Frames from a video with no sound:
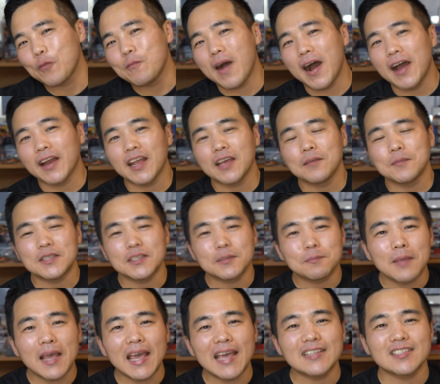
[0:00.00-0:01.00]
My name is
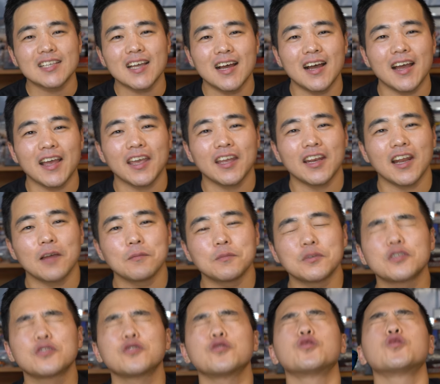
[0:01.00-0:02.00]
Peter and I'm
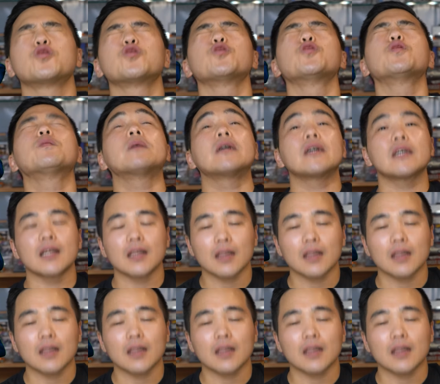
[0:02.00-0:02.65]
super